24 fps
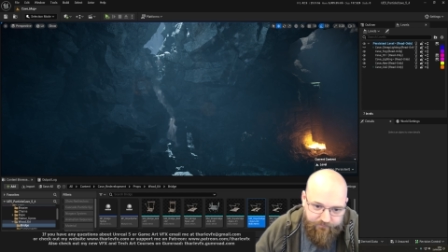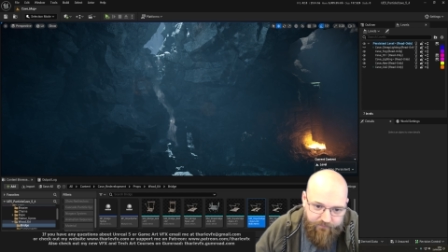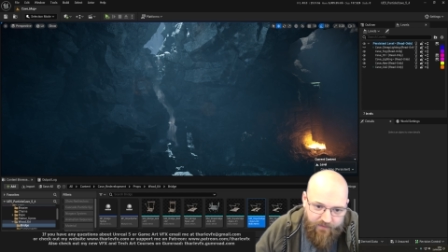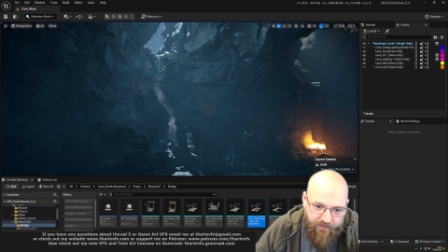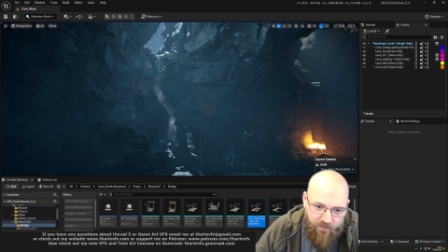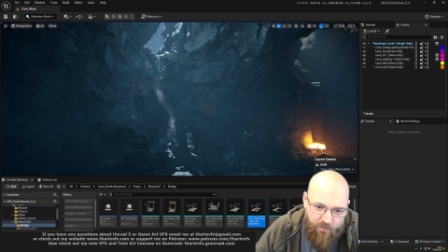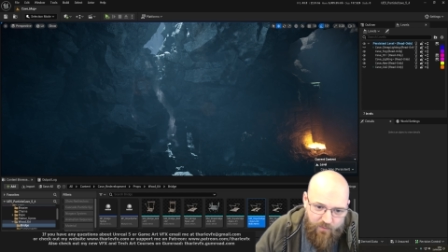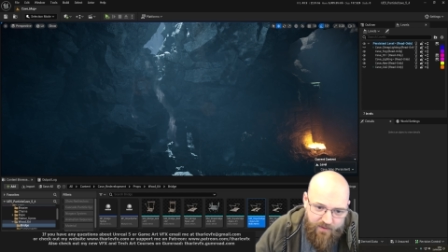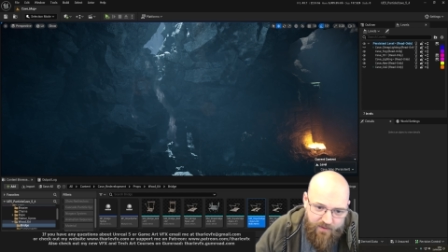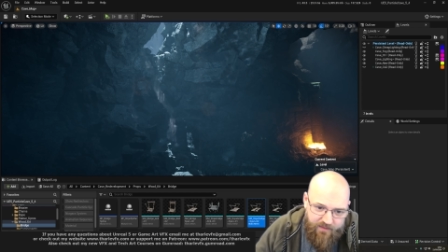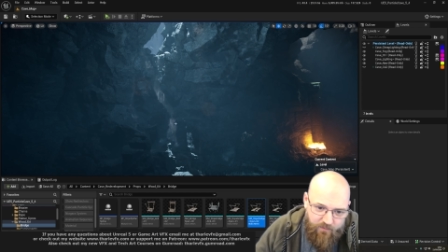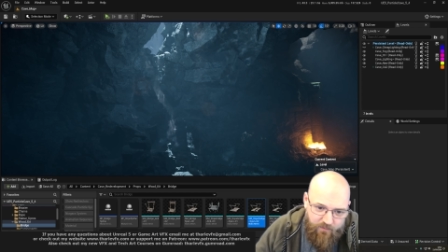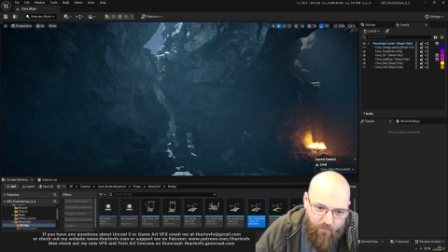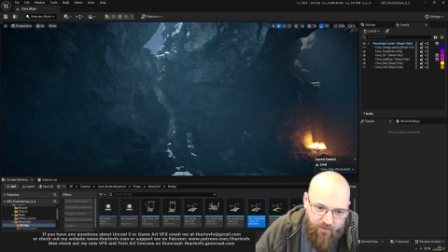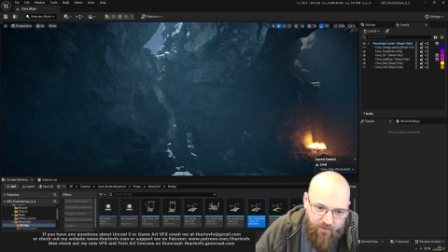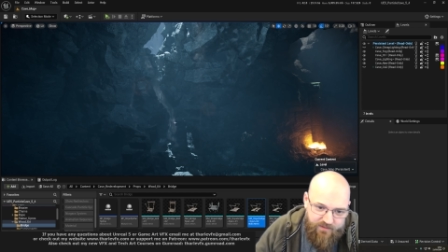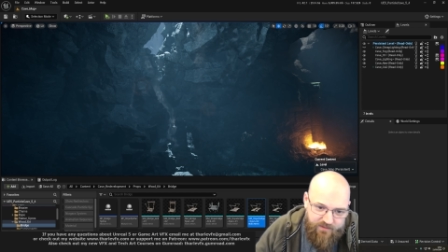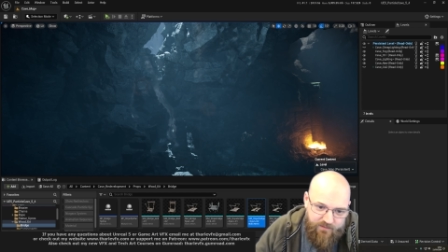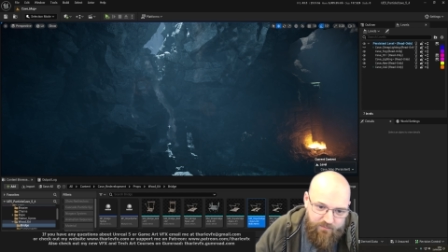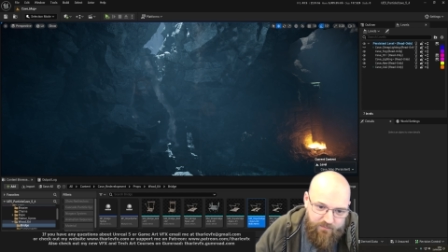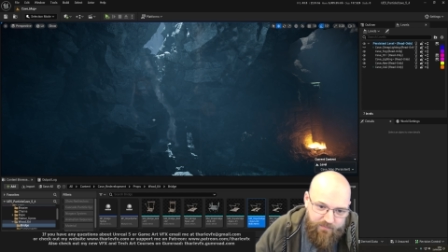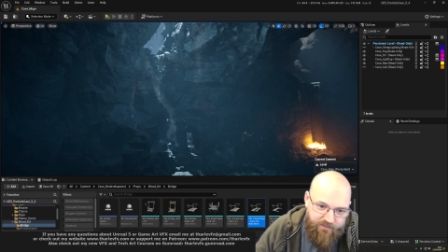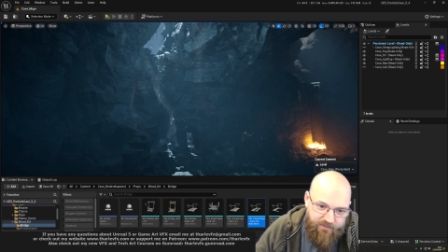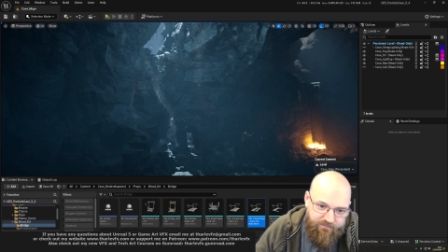where the
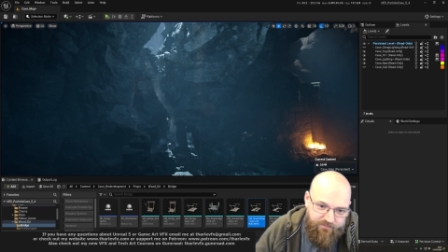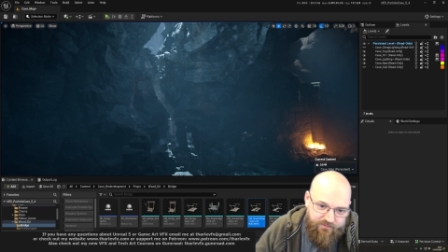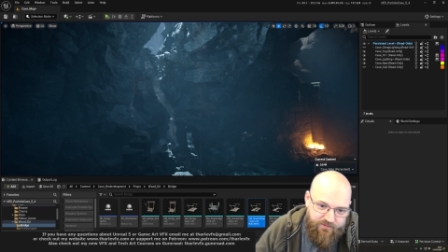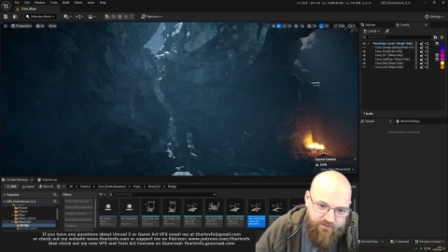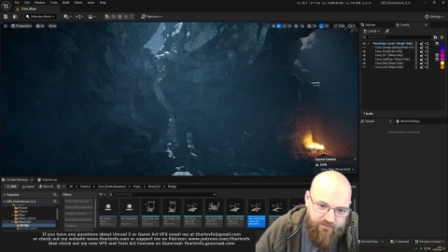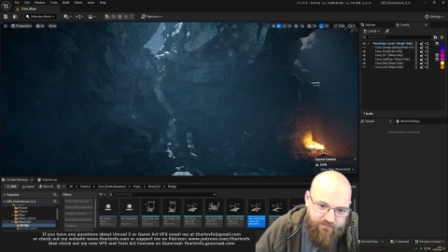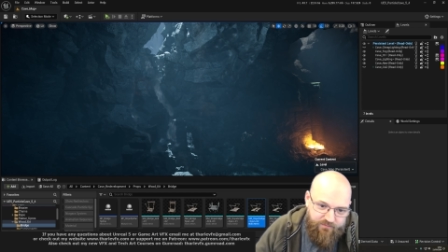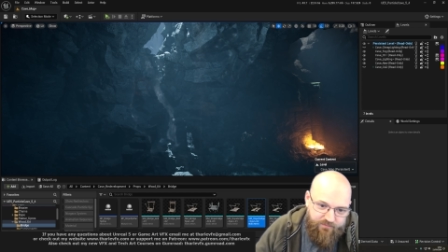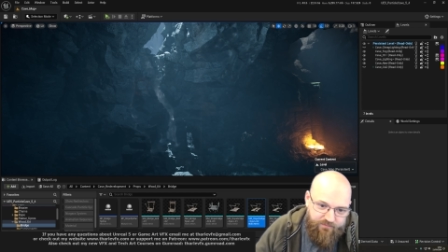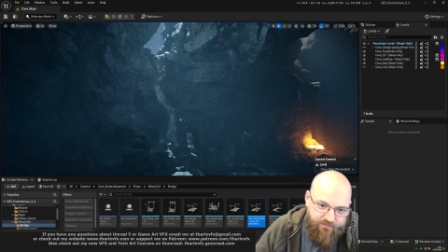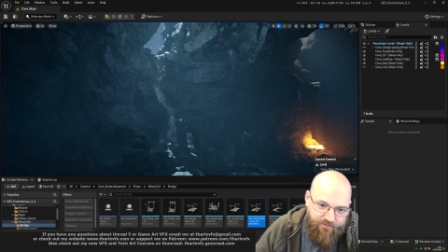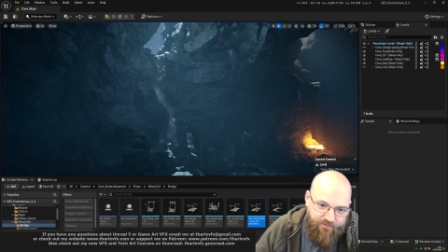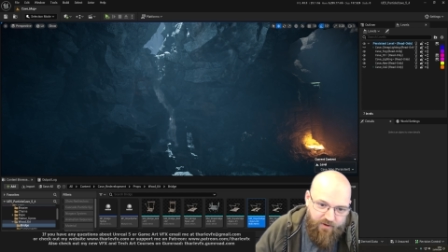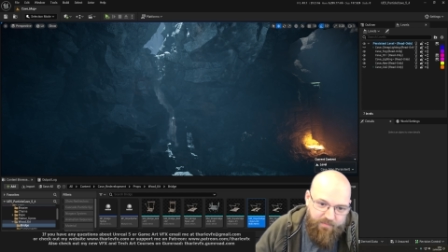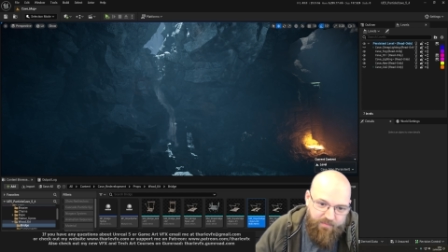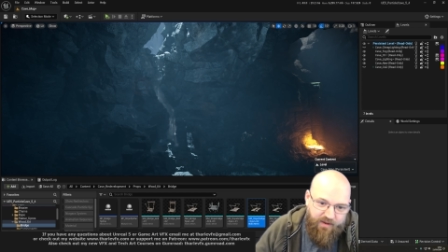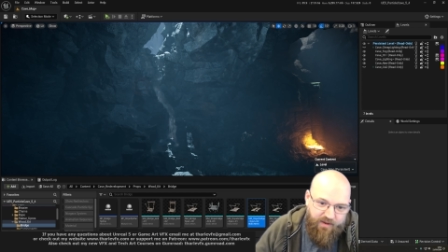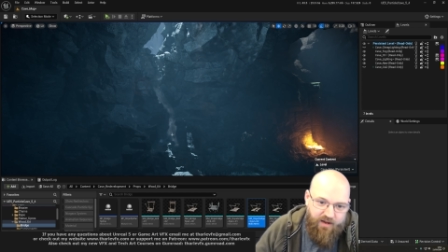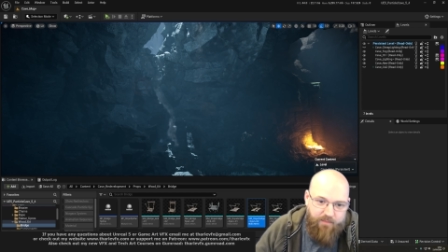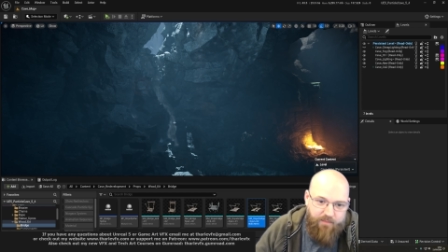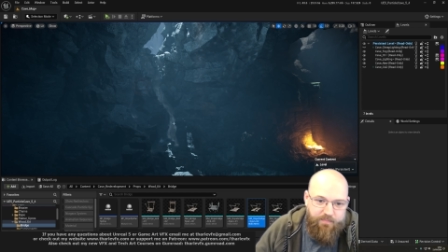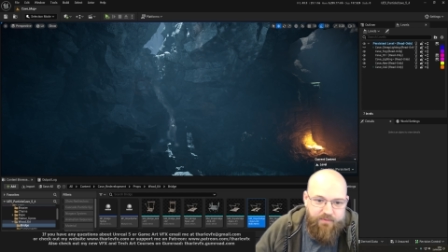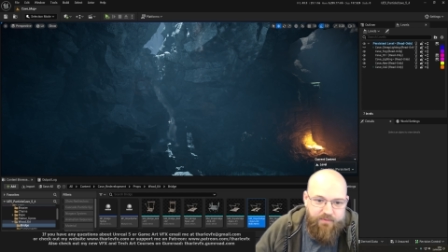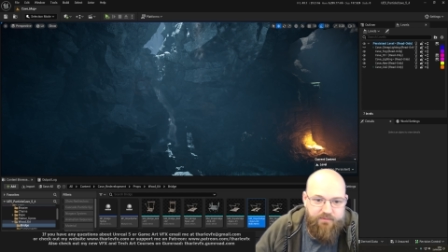water will be sort of foaming
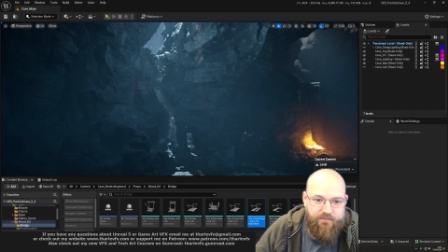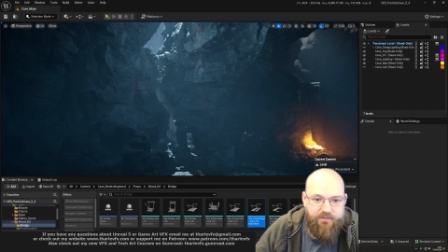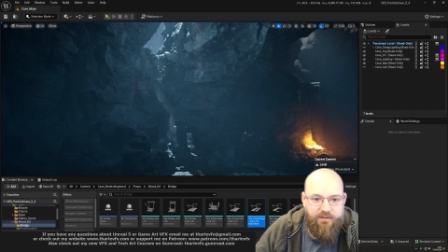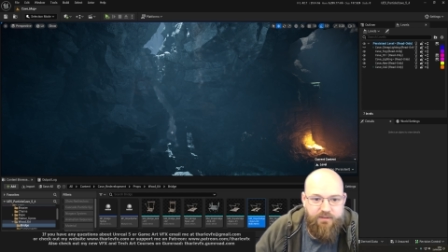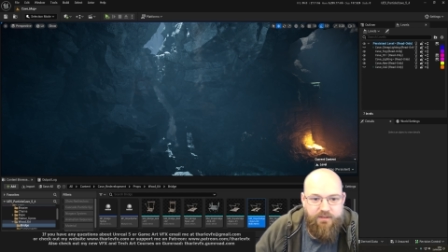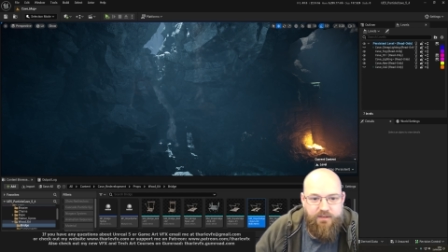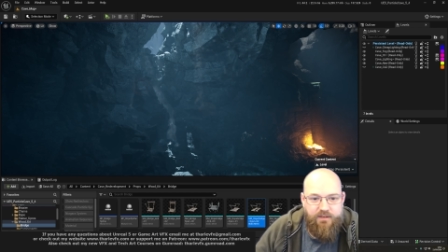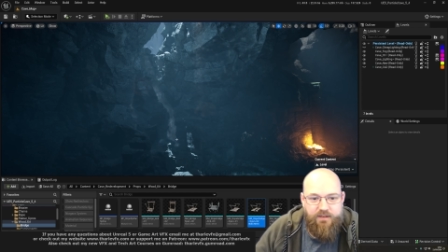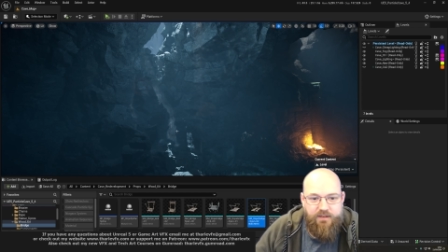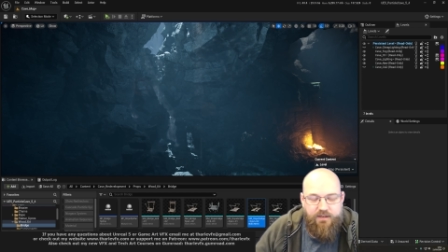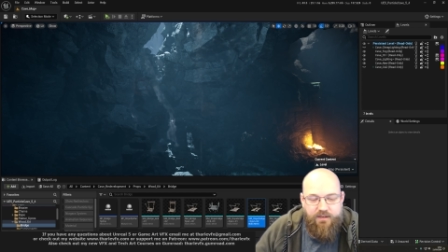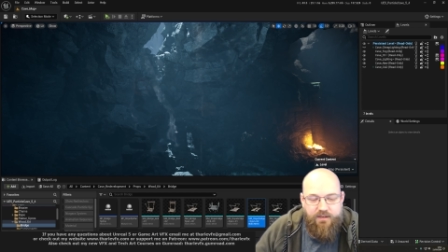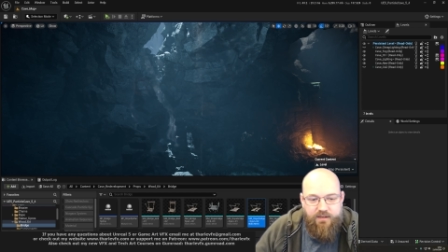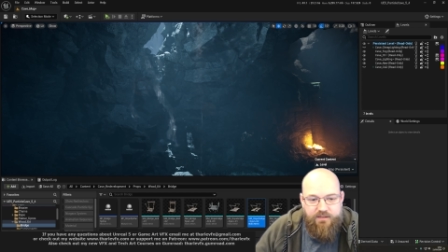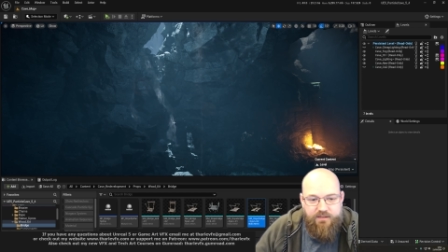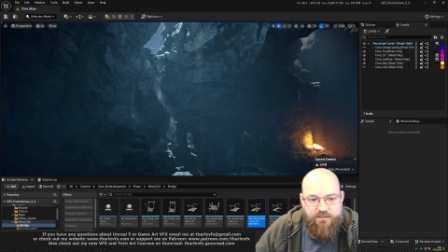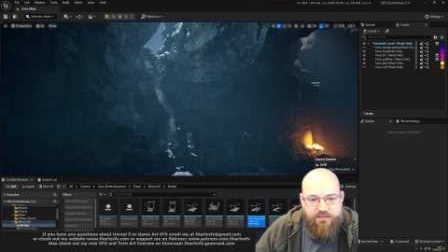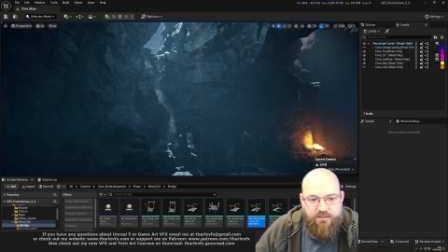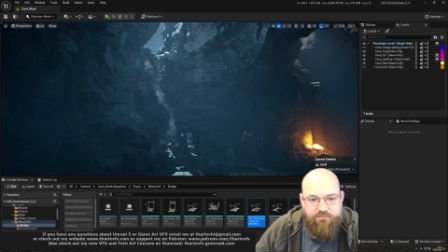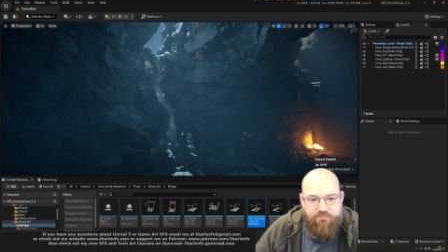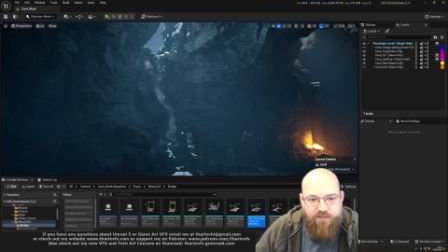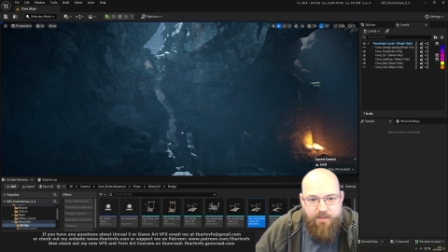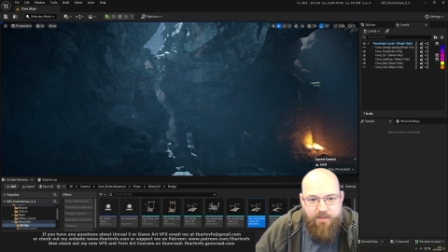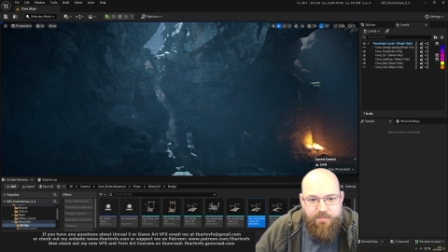up and
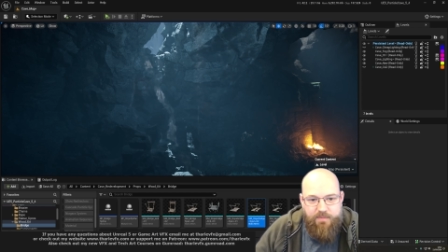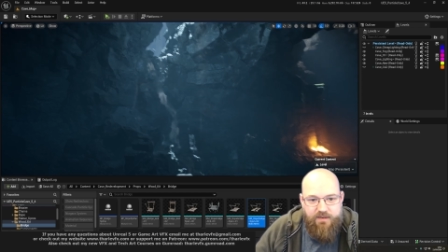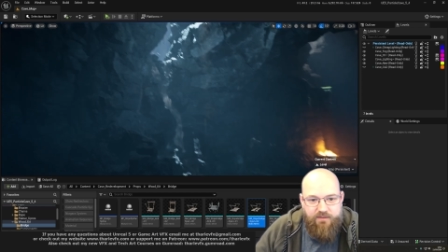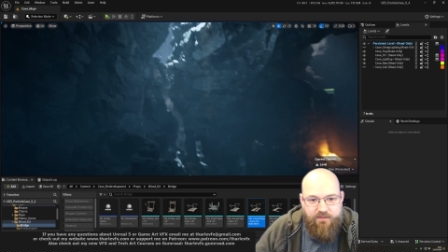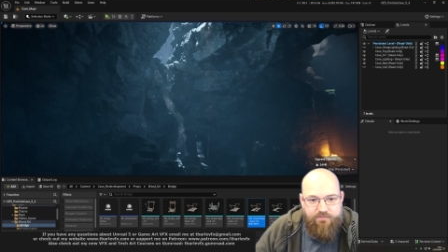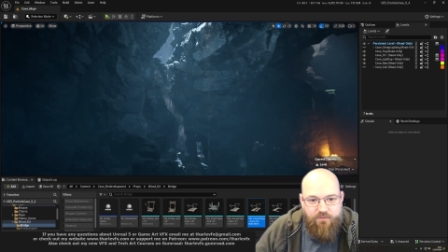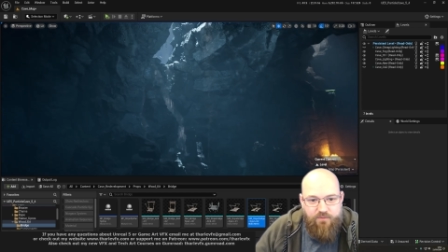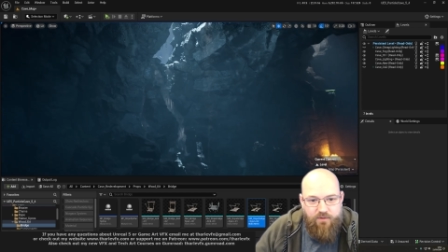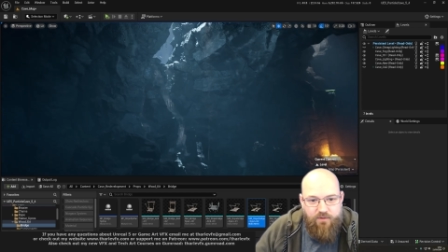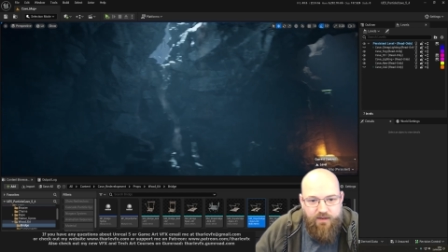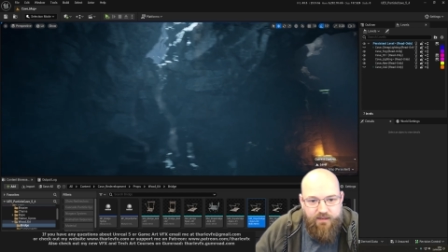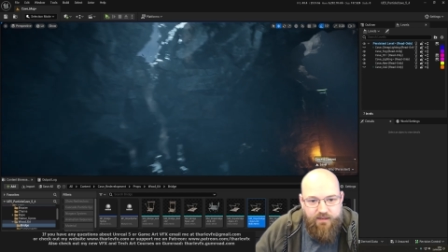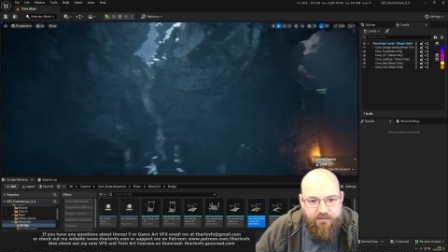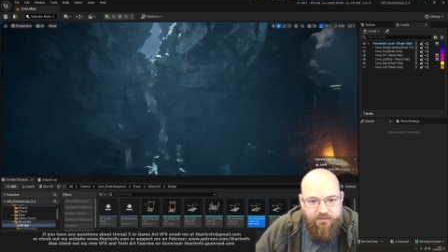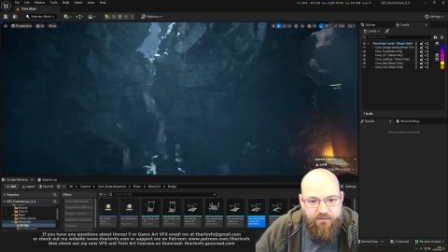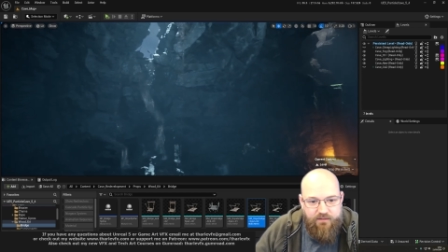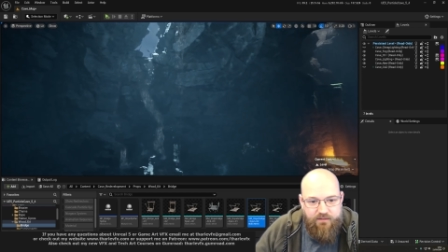sort of rapidly falling.